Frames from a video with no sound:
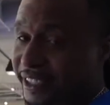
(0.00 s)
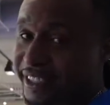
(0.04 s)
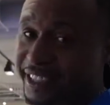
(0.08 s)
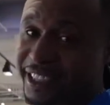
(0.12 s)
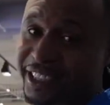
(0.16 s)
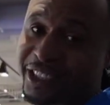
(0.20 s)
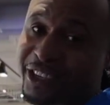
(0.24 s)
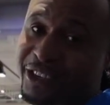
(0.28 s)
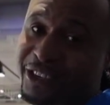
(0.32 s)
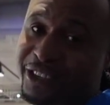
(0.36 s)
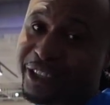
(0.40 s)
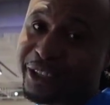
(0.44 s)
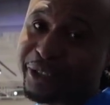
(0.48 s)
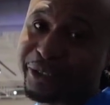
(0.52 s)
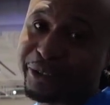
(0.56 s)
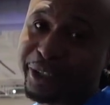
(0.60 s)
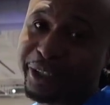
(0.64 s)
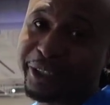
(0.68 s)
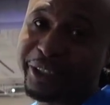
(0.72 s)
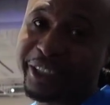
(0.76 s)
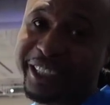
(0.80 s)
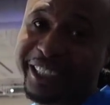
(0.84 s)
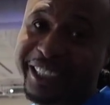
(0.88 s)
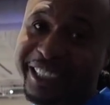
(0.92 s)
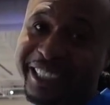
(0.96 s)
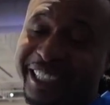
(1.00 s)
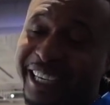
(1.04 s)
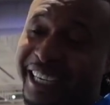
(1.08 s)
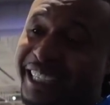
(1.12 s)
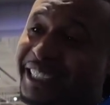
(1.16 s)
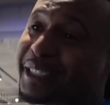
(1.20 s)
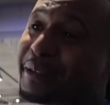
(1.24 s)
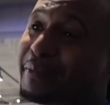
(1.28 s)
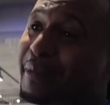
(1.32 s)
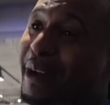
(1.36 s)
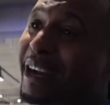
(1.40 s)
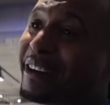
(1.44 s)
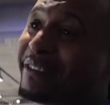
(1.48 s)
This gonna look real good
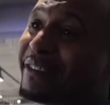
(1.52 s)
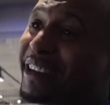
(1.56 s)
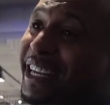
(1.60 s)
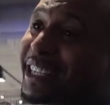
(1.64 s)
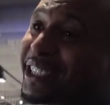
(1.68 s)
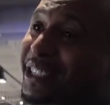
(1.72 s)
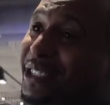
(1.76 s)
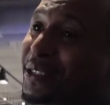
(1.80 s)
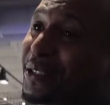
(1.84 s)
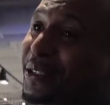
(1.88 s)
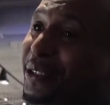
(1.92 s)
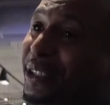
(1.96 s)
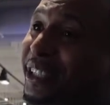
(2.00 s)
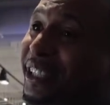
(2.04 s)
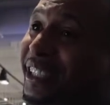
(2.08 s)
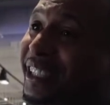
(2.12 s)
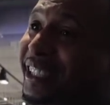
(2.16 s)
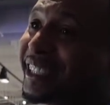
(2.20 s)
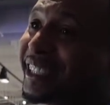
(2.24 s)
next to my Aventador.